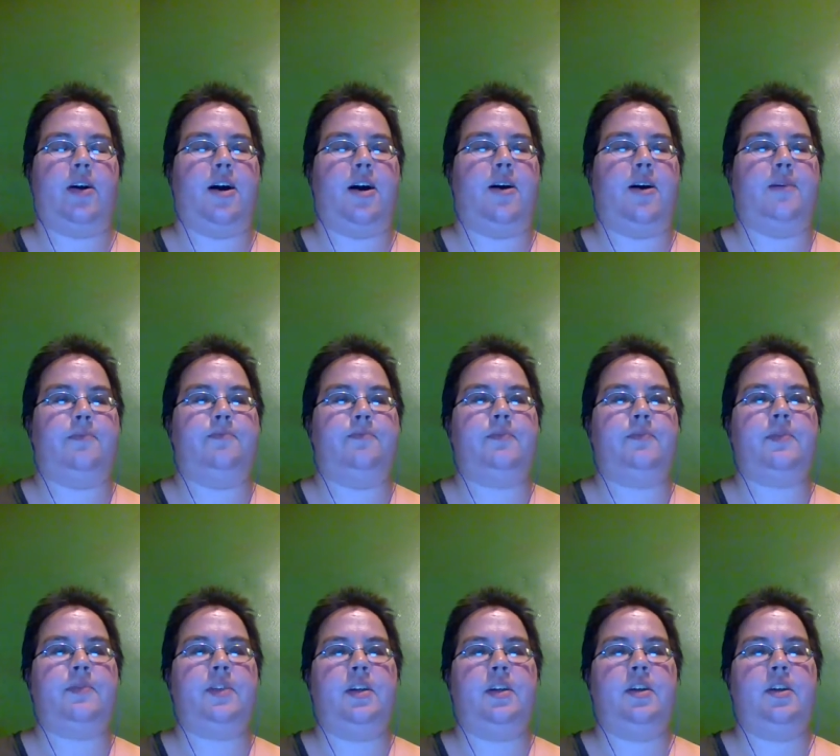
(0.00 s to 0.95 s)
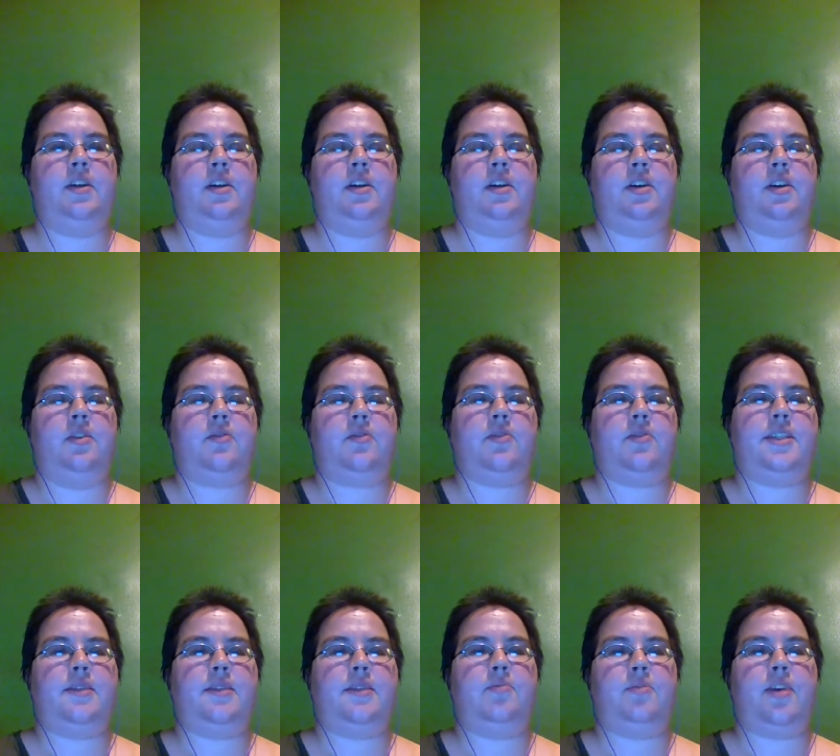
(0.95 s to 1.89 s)
Um,
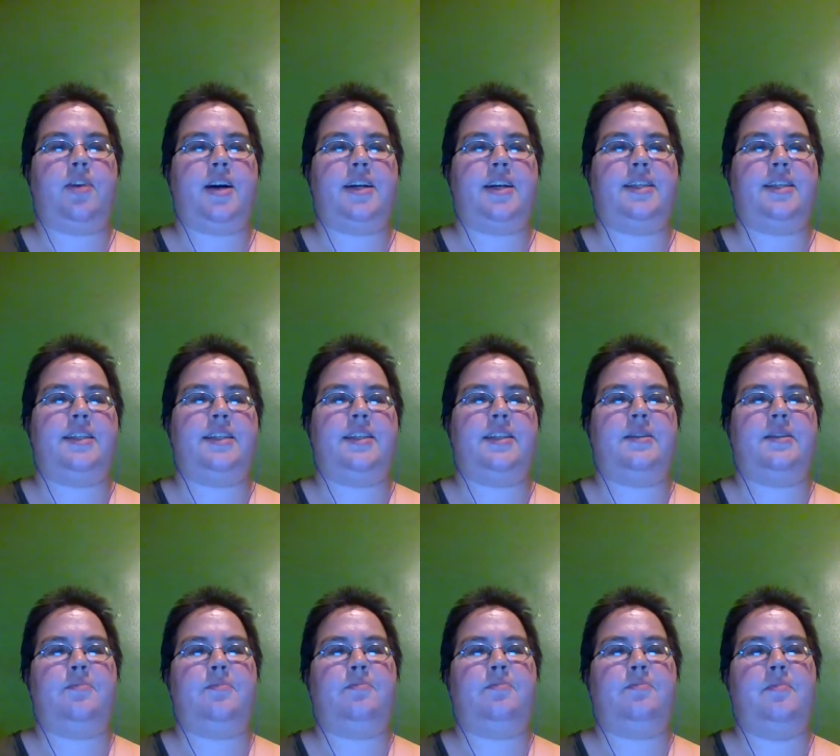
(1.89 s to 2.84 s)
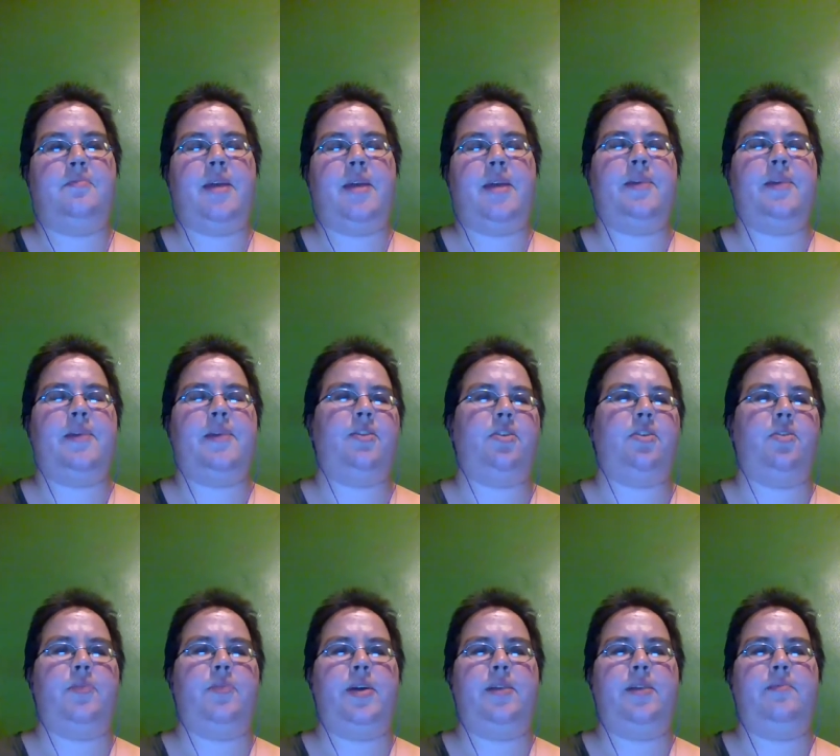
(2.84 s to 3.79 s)
Christen Press maybe a little
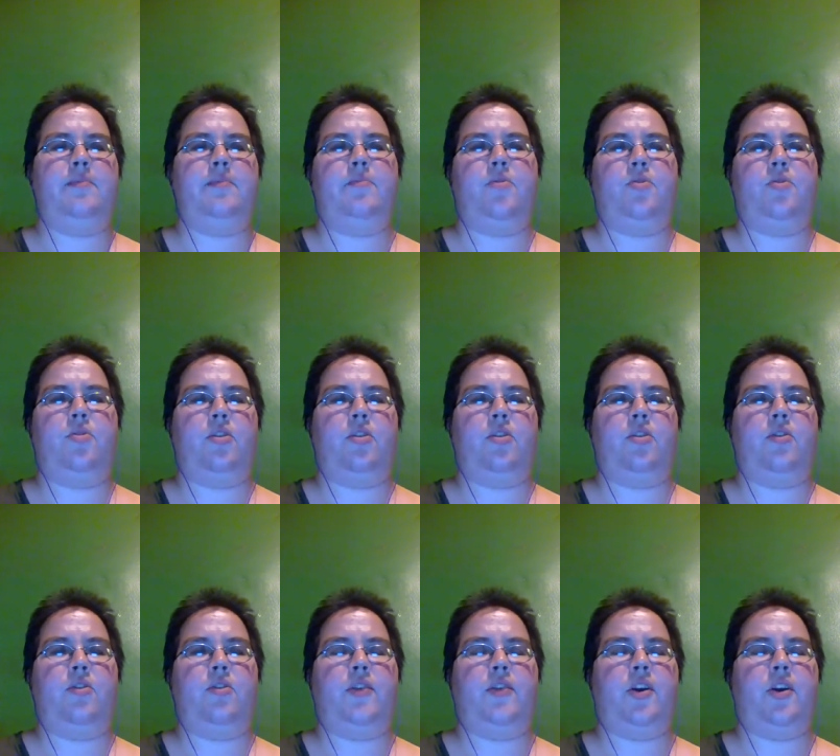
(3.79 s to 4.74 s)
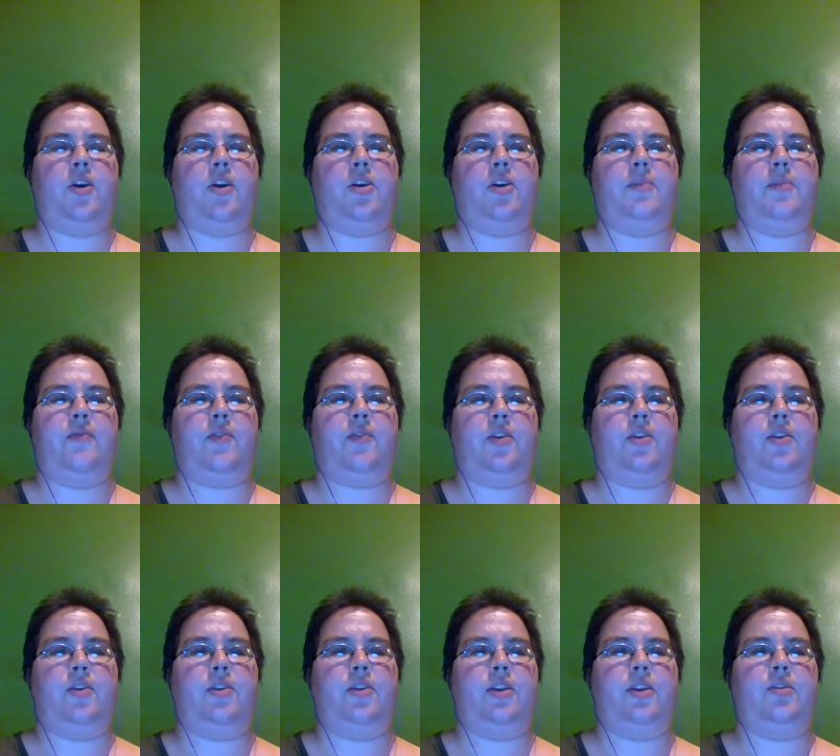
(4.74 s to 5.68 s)
bit more of an argument for
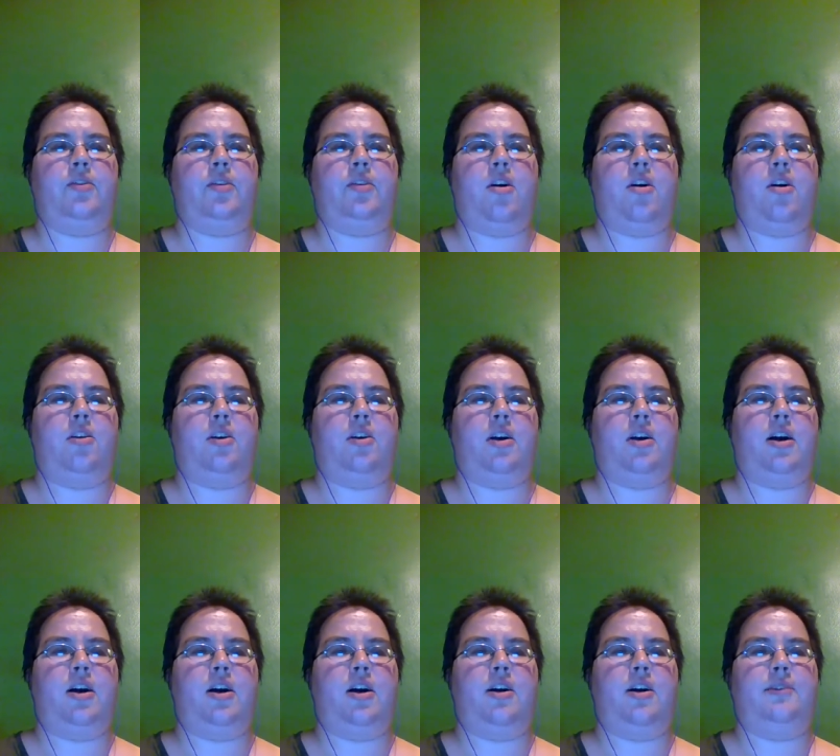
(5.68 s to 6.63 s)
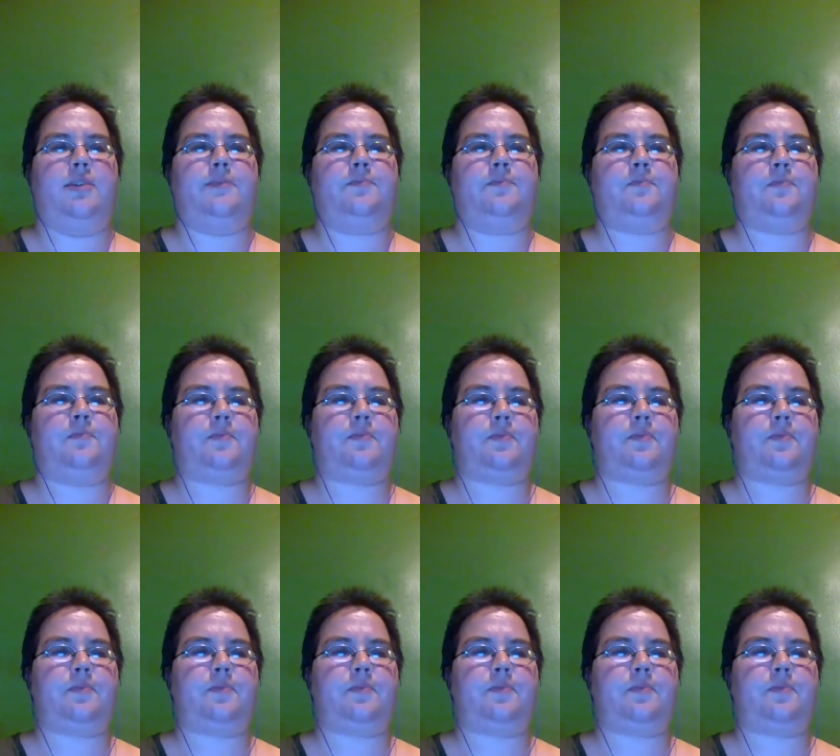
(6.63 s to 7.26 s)
her than Long. Um,